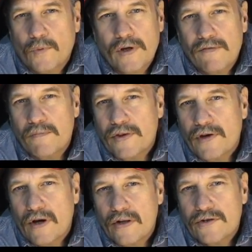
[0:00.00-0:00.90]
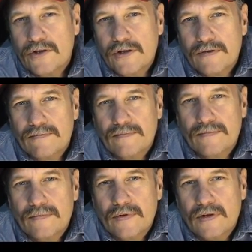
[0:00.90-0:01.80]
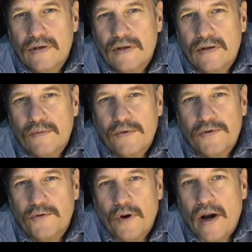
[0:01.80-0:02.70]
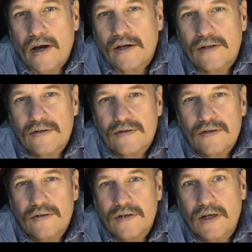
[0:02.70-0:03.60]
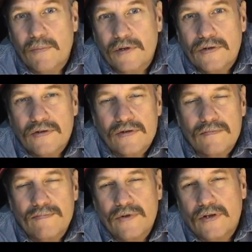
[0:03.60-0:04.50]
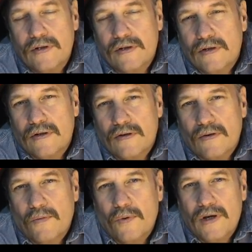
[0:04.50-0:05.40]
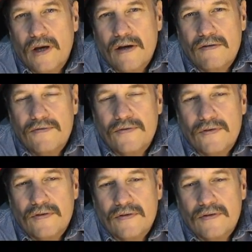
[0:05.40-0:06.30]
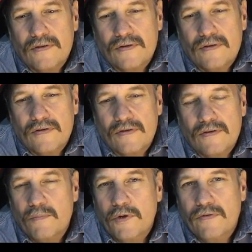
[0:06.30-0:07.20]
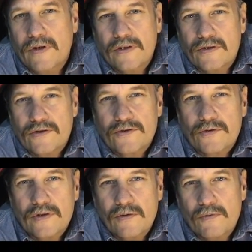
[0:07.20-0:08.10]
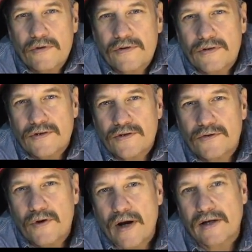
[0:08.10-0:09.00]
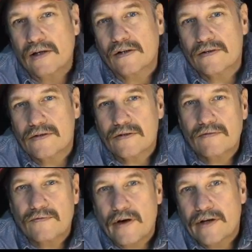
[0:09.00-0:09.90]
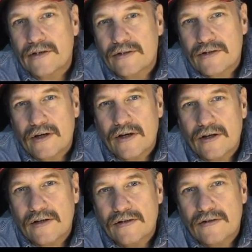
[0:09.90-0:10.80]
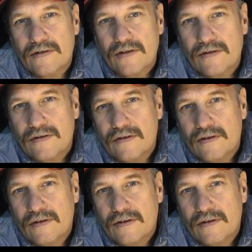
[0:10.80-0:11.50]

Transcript: We have mythology with dragons and demons. We have the movie industry with its Draculas and Frankensteins and